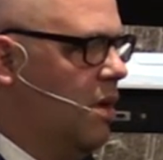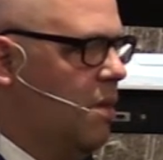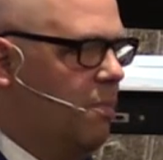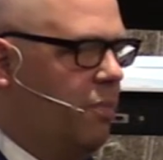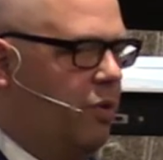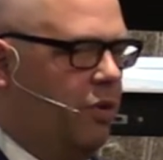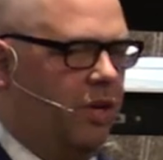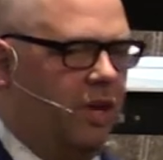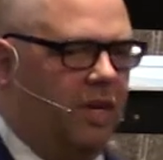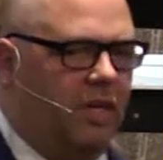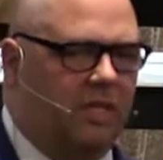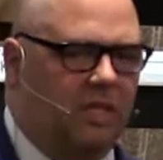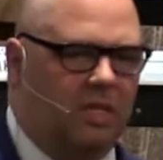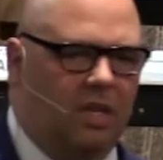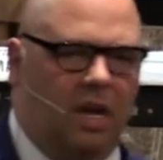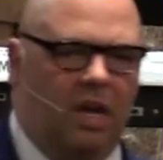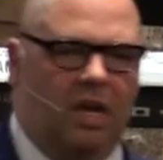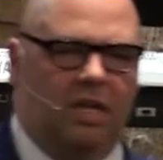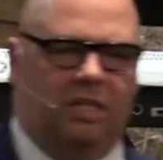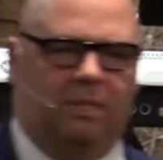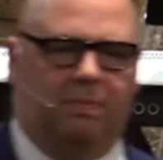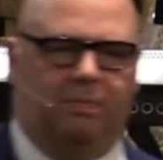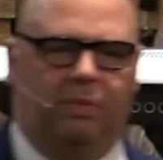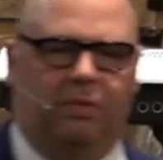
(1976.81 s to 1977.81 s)
But it
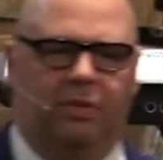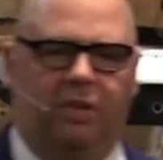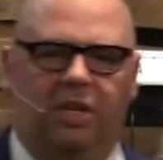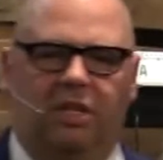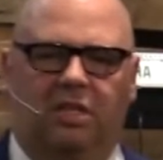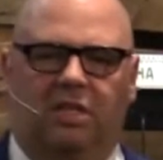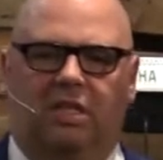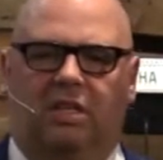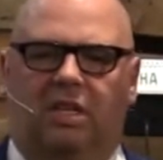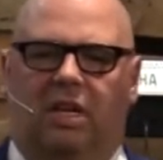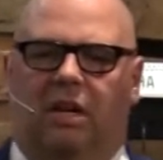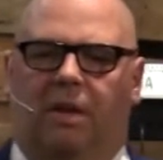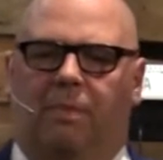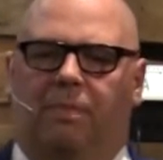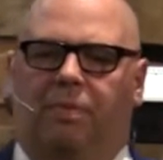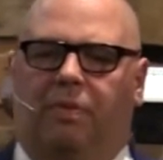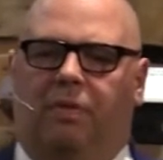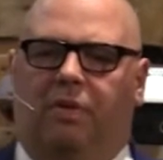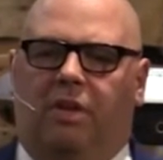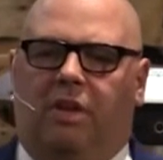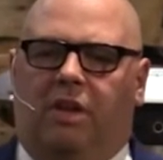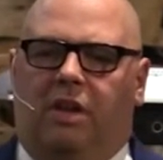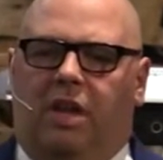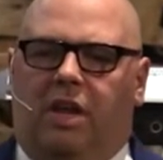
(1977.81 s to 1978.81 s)
does place us
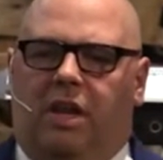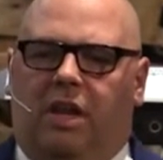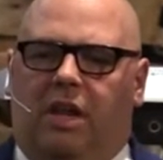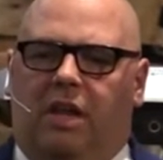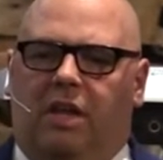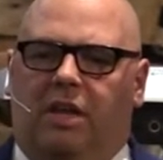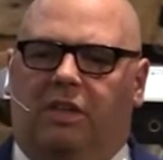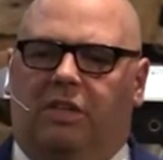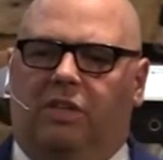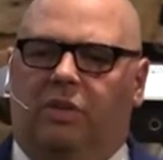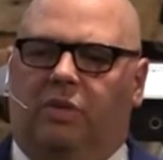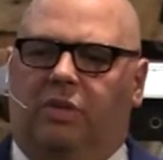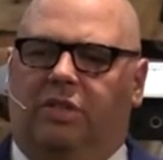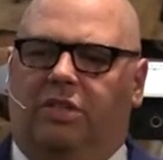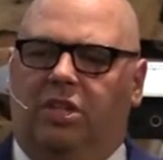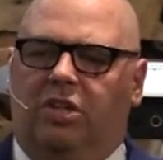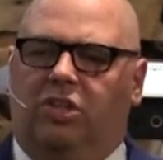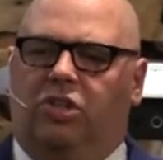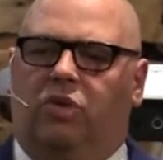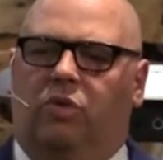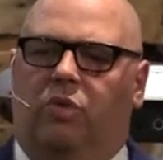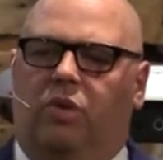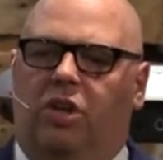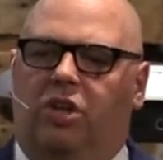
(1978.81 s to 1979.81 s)
into a
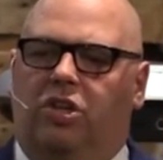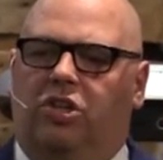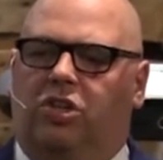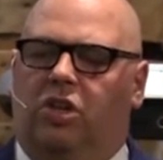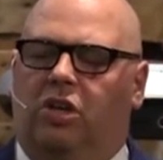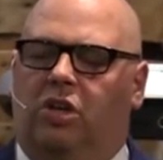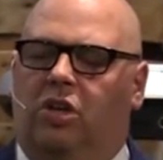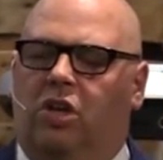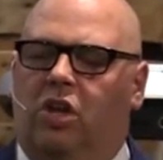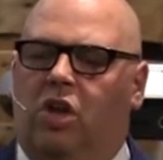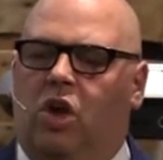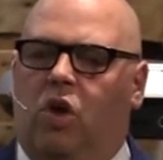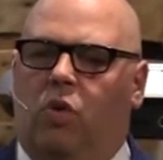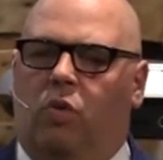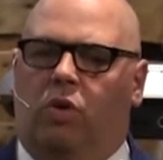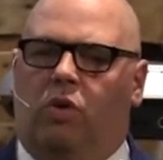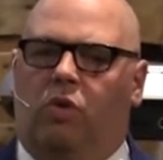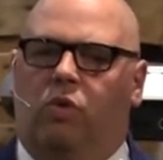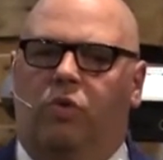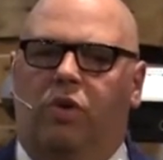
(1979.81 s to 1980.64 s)
situation where